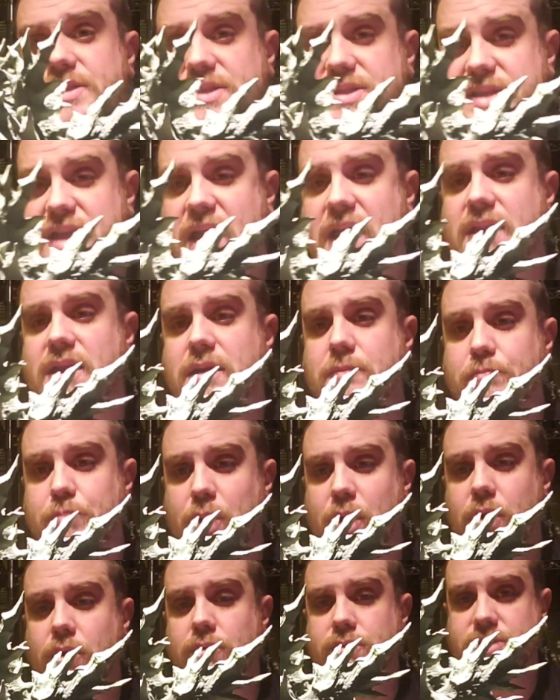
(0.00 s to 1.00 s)
standing
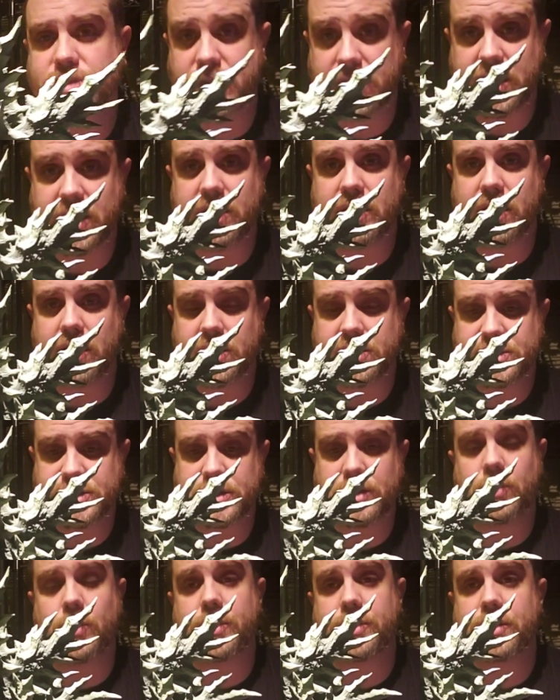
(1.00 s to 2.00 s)
pose like he does
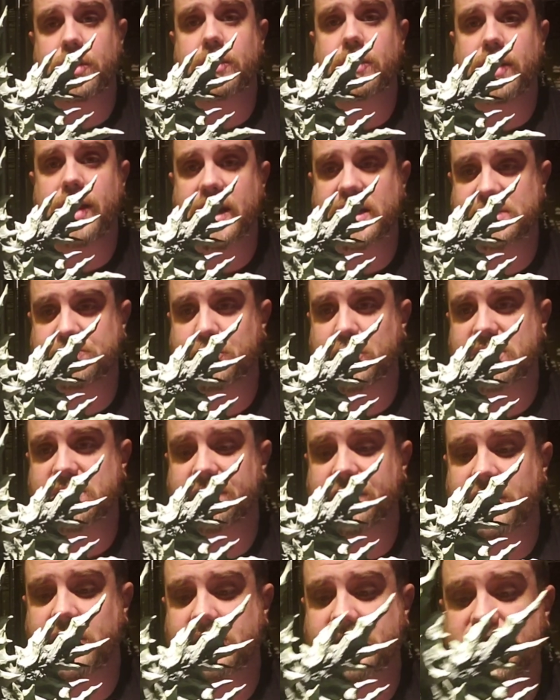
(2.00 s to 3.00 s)
with other X Plus
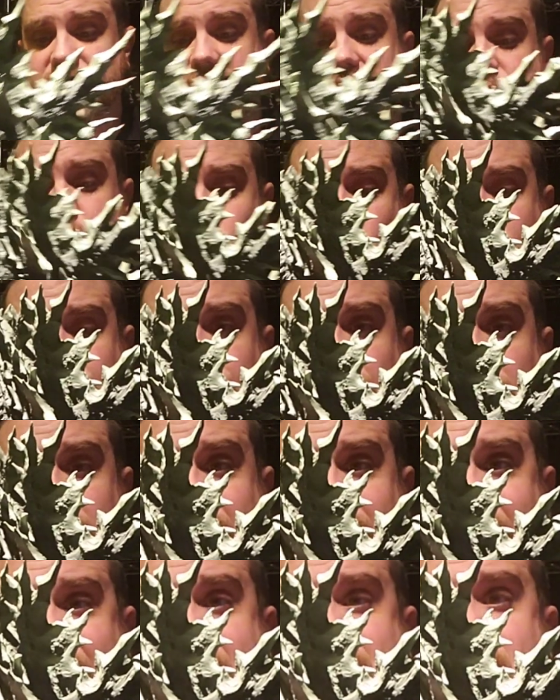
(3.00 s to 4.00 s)
figures, he's more of like
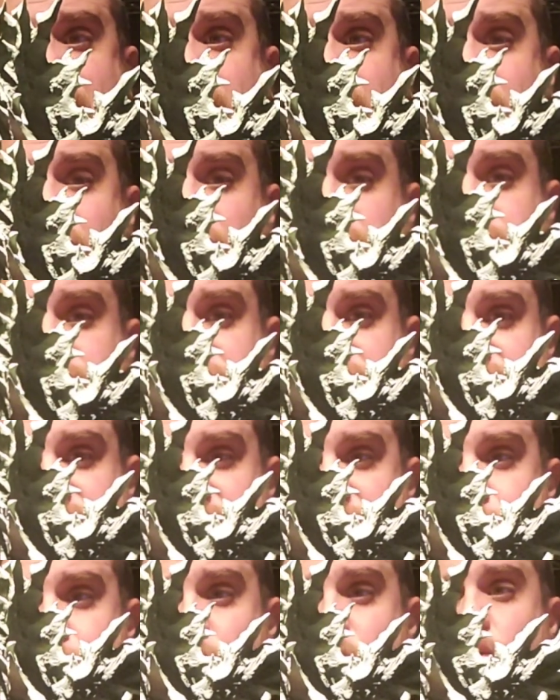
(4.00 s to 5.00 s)
in a
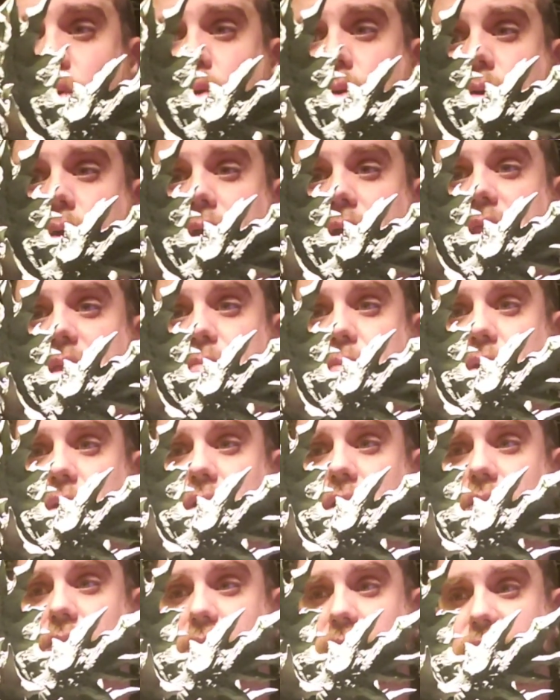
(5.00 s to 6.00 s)
step or in the
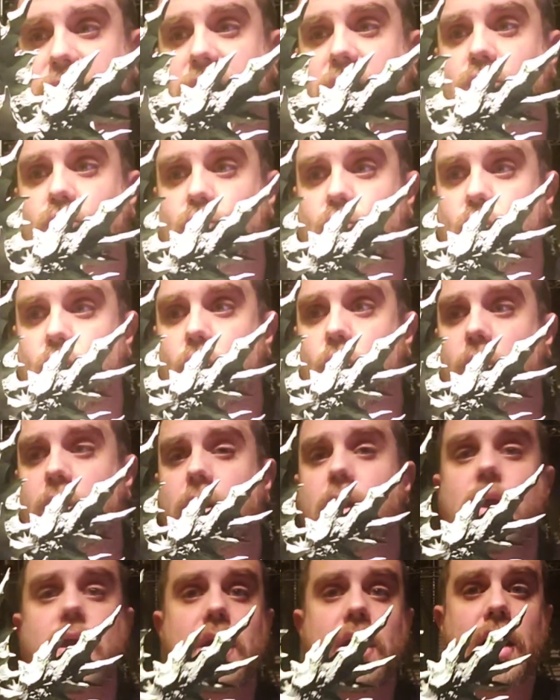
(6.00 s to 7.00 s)
middle of a
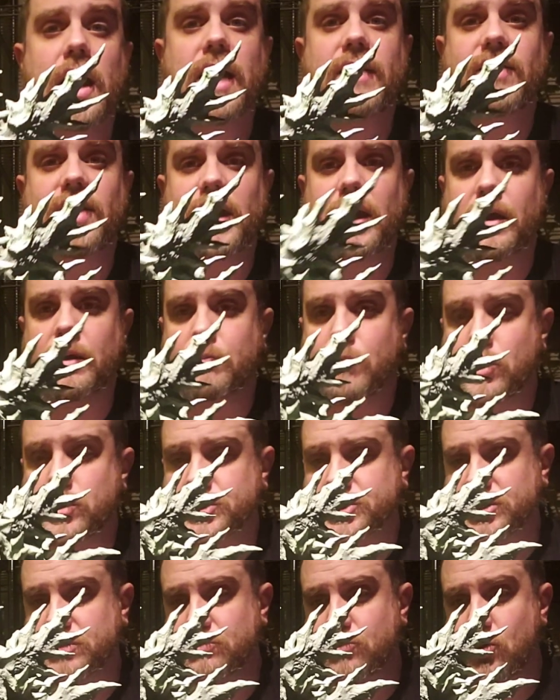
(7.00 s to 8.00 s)
roar, kind of like a
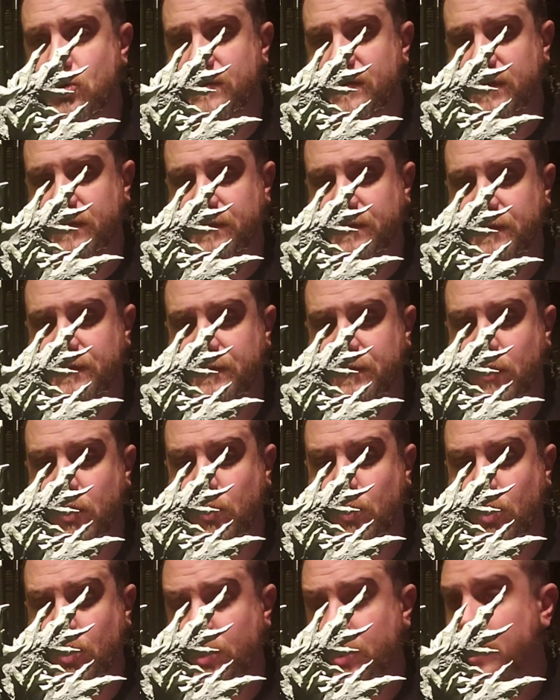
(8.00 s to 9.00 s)
motion moving
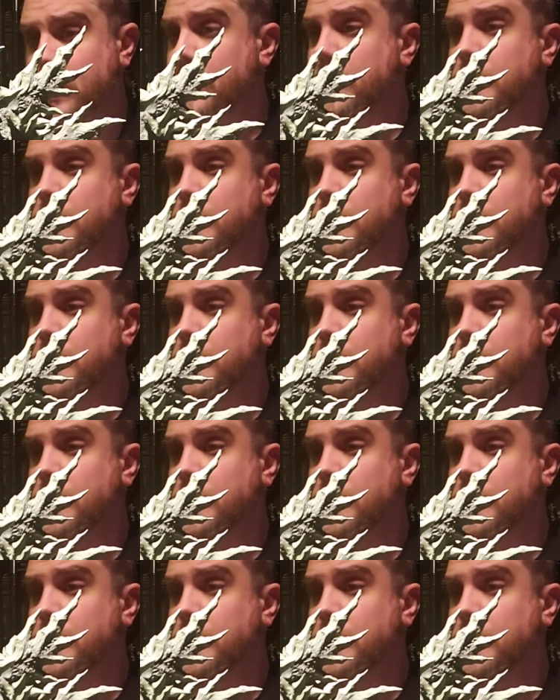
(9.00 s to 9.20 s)
forward.